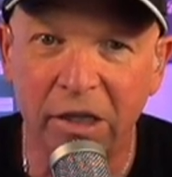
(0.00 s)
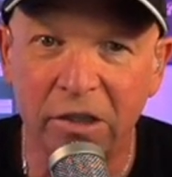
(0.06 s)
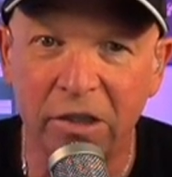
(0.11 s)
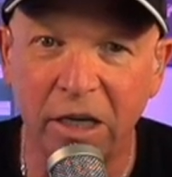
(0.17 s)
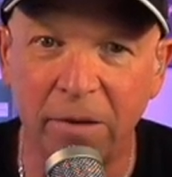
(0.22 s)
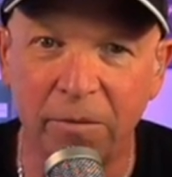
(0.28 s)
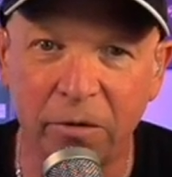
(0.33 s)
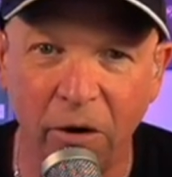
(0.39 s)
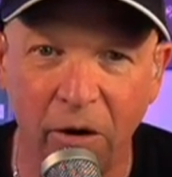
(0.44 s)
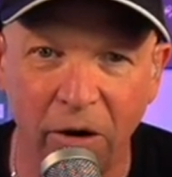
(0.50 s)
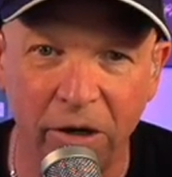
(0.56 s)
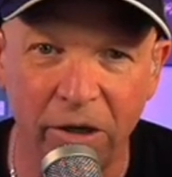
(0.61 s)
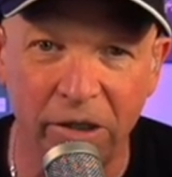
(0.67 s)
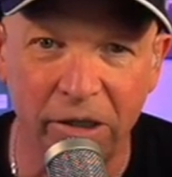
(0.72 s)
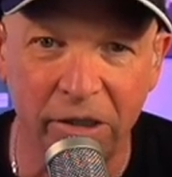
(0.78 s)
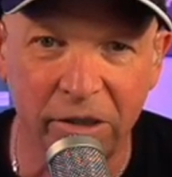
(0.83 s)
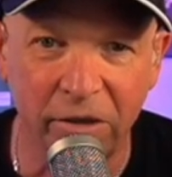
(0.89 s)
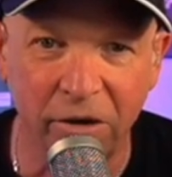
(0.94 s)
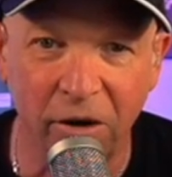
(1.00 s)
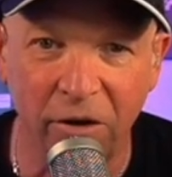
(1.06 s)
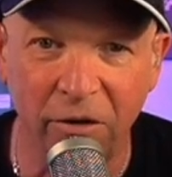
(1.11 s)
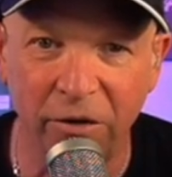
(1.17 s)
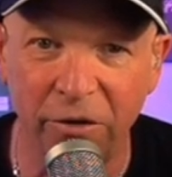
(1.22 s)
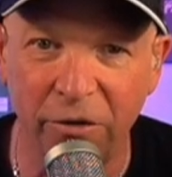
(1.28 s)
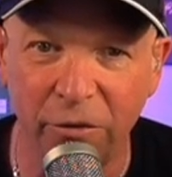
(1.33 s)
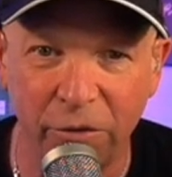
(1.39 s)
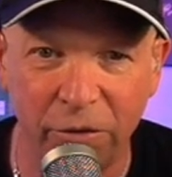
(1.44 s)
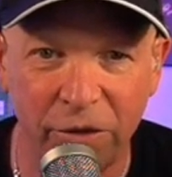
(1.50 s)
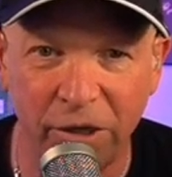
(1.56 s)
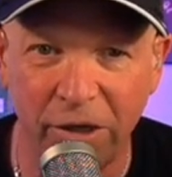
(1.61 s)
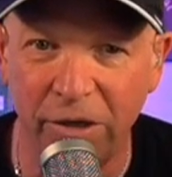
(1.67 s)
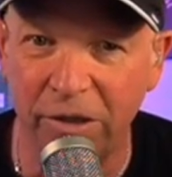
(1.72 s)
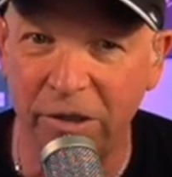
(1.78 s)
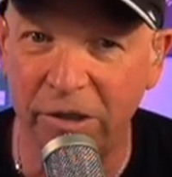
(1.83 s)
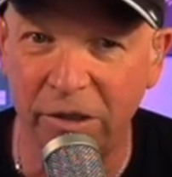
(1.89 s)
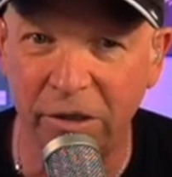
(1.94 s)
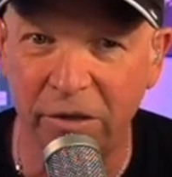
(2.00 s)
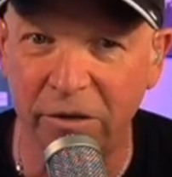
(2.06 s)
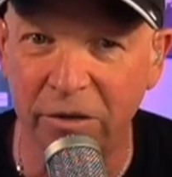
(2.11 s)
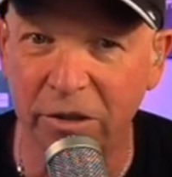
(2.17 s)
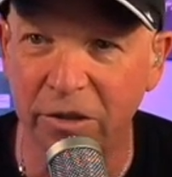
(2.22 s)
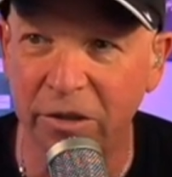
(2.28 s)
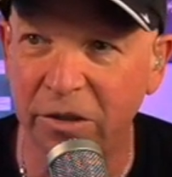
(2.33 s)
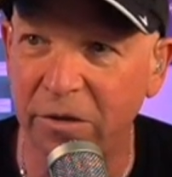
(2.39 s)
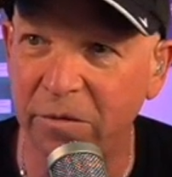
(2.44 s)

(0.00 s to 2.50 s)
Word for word: James Harden calling Luka, you know, just